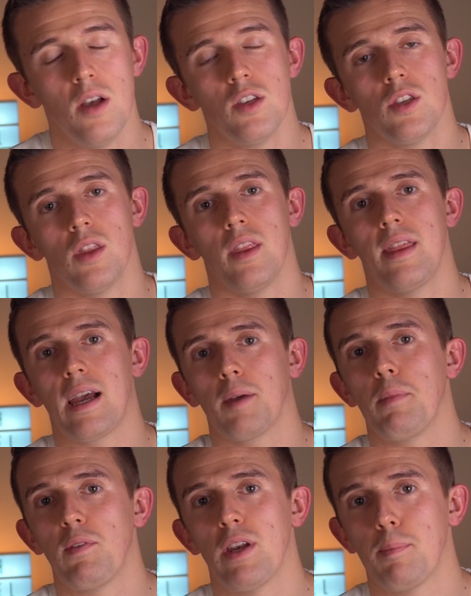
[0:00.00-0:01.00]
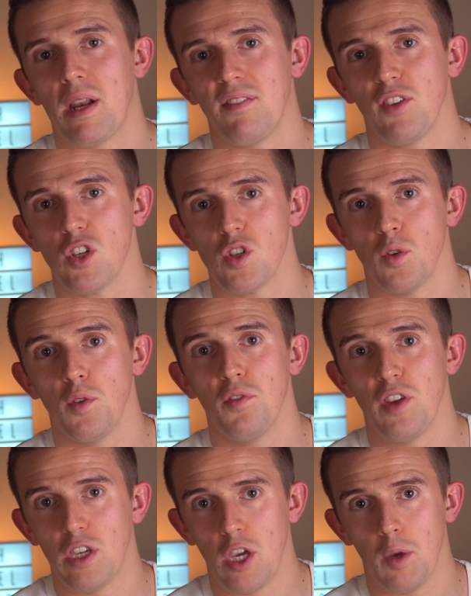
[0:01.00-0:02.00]
so that that can be really beneficial
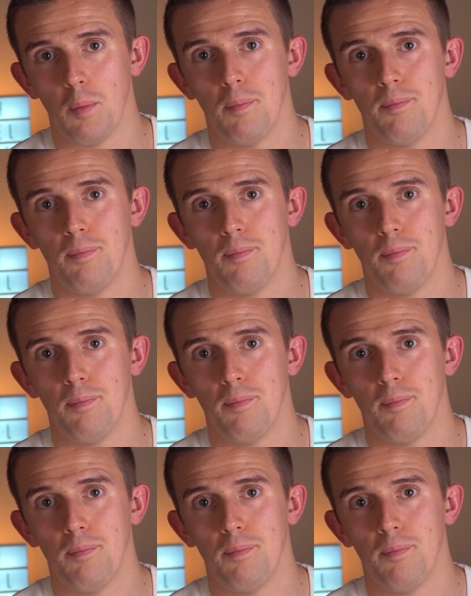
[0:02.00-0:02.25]
for you.